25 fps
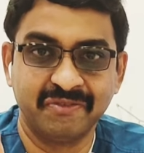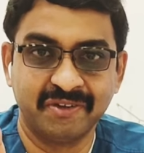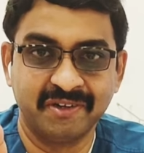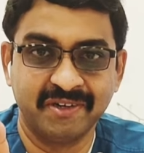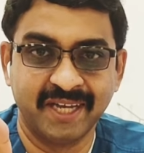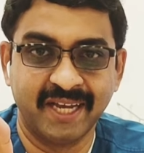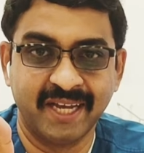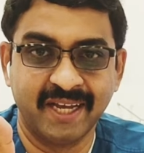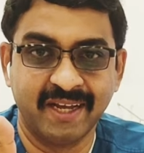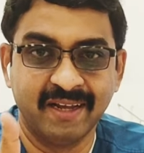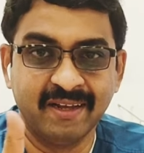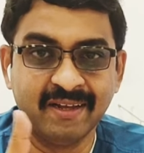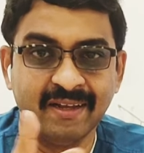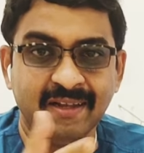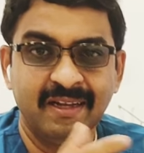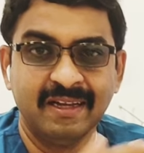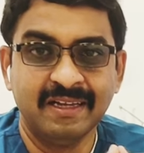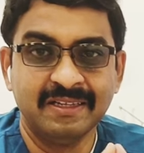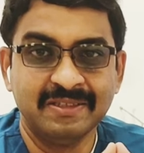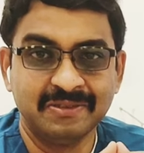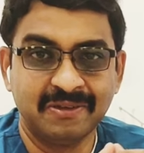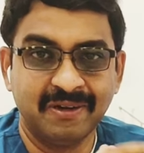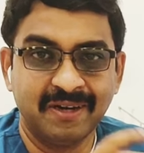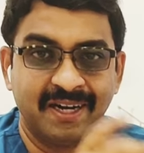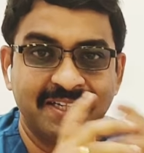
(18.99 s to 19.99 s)
today.
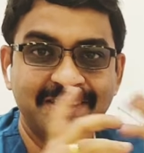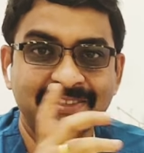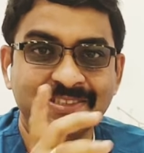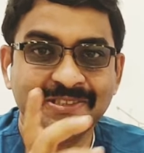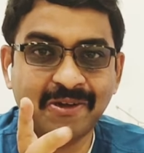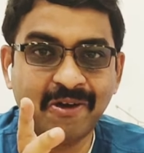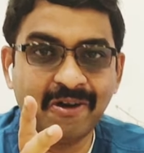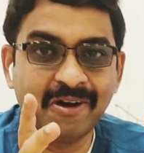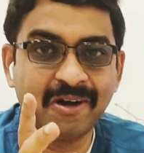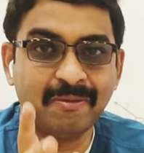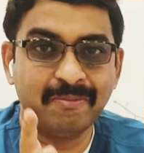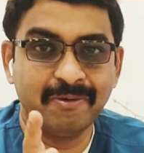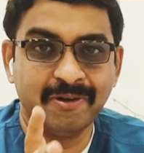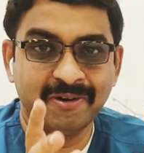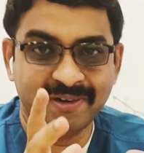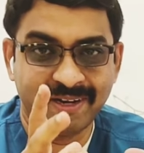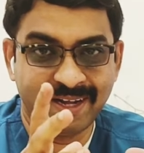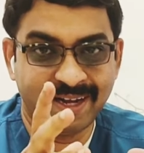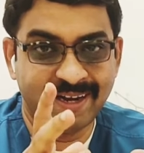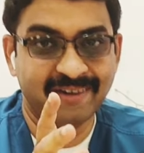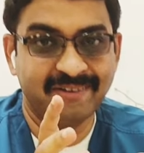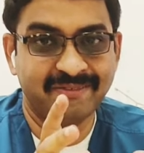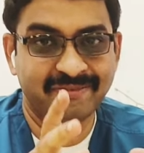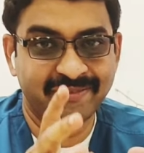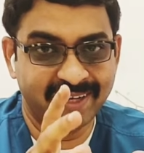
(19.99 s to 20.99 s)
So let's talk about
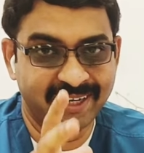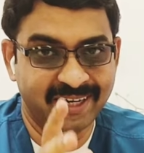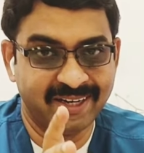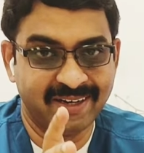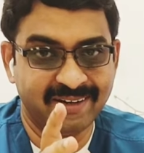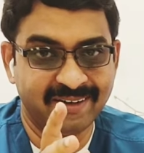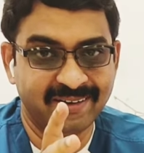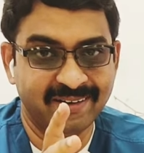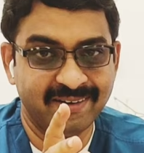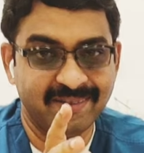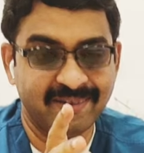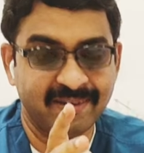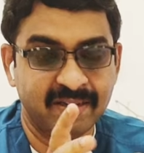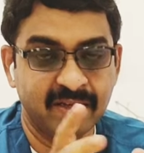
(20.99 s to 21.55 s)
heart failure.